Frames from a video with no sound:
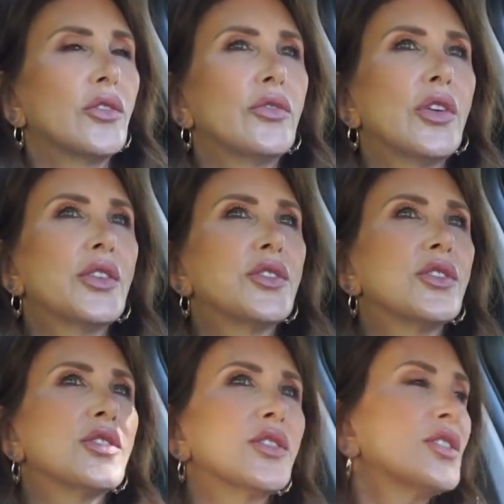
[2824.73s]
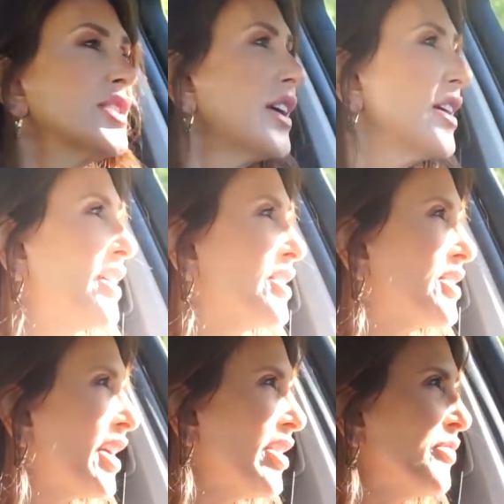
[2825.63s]
If I sa
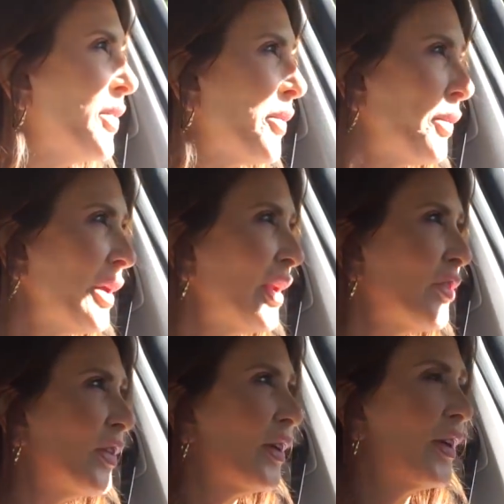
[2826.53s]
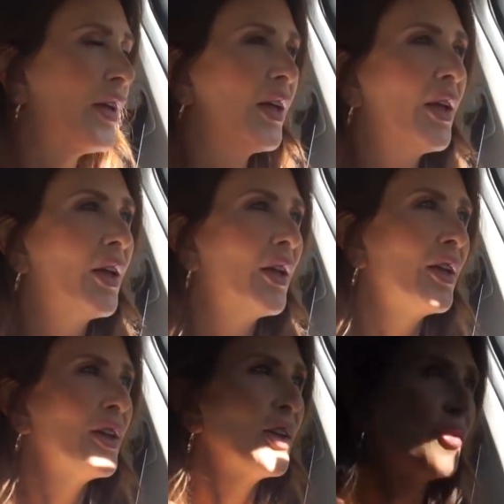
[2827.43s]
save my money,
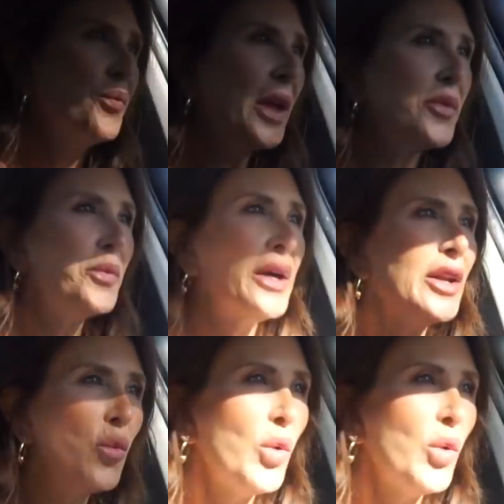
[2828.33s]
make money